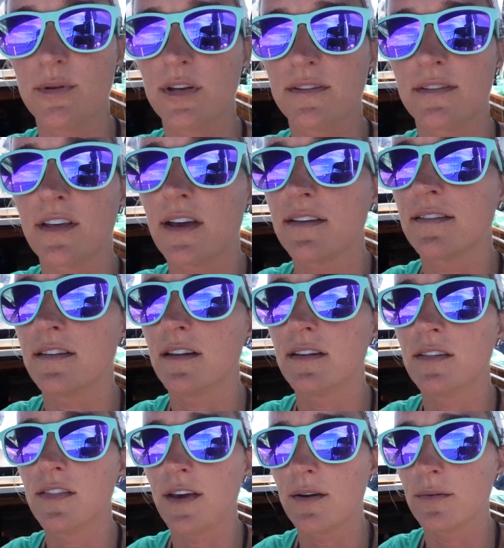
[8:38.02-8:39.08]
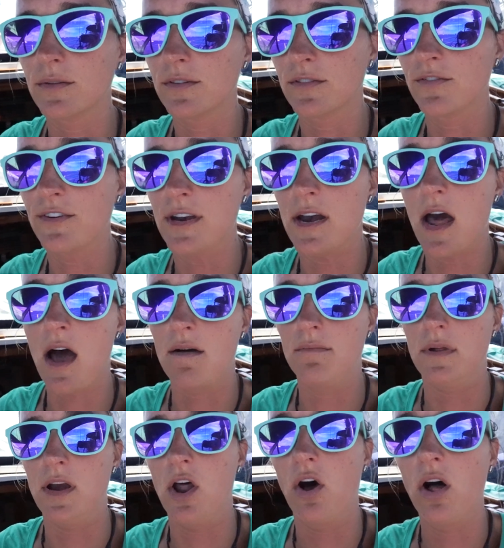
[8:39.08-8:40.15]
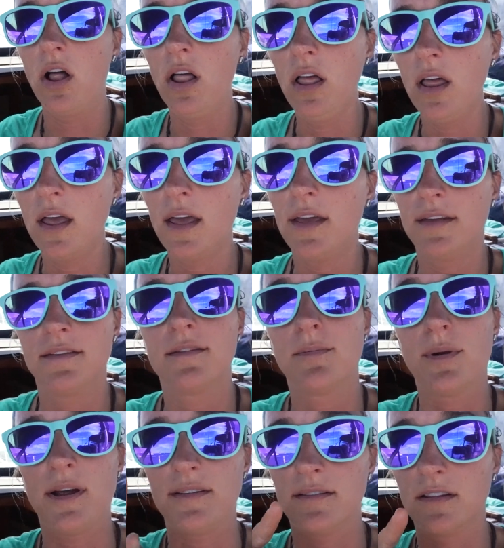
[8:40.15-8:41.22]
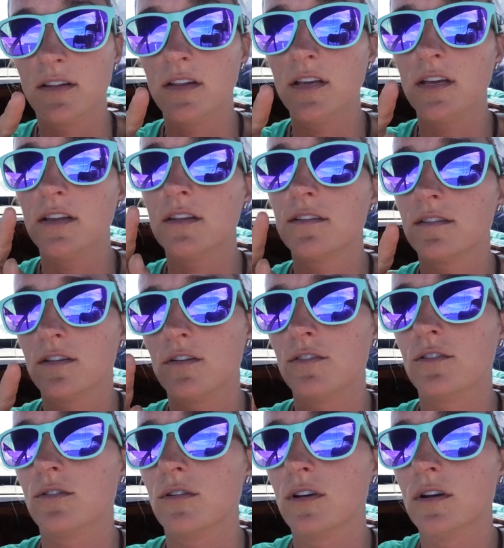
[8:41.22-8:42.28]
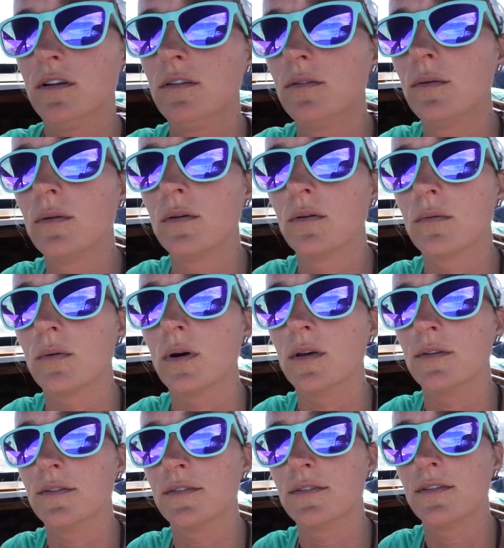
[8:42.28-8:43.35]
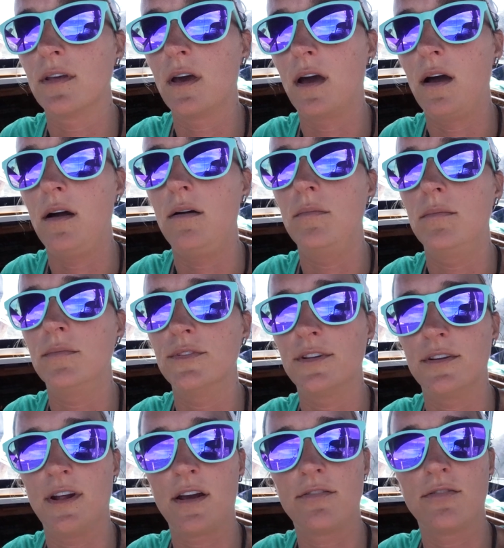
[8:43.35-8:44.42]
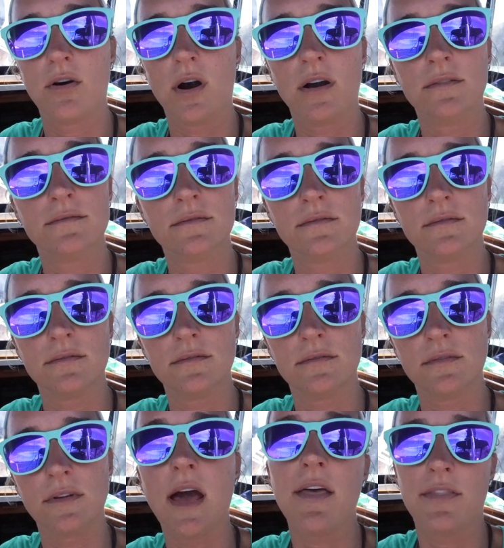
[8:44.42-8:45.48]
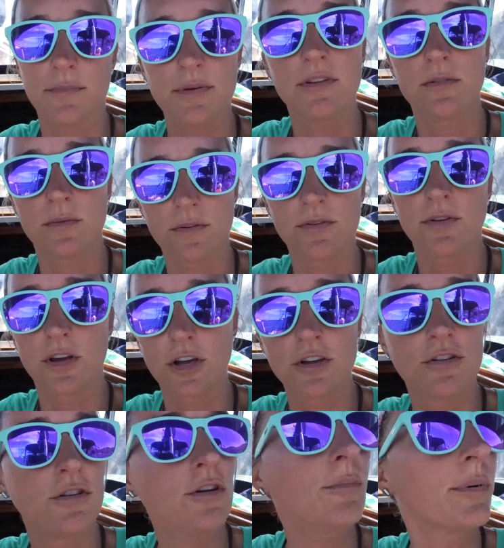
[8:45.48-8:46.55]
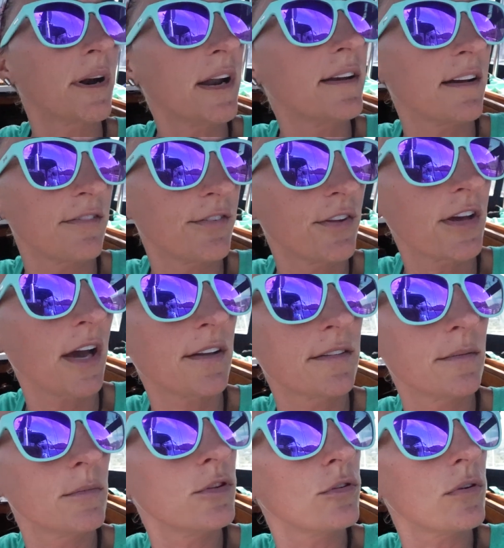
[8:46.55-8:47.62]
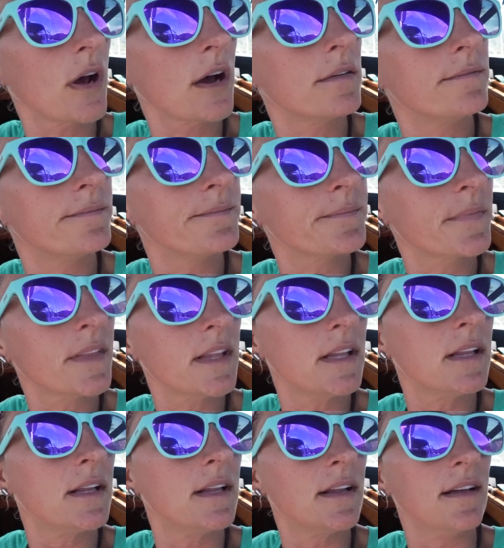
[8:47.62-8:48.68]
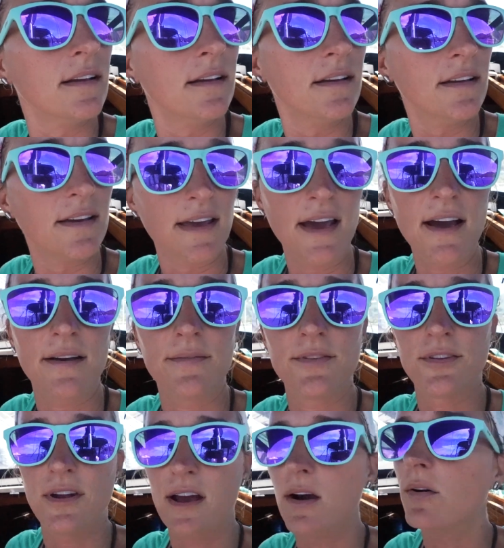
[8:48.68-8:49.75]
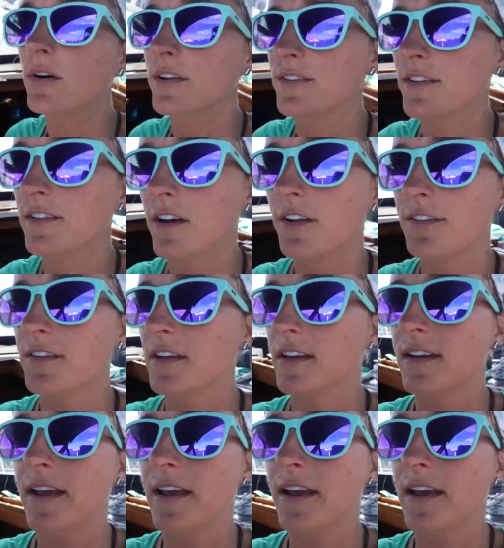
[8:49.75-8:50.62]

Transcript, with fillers: place last night that was phenomenal. Surprisingly, the seared tuna was um, to die for. And the pizza was really good too, but I definitely got some tuna. Yeah, so now it's adulting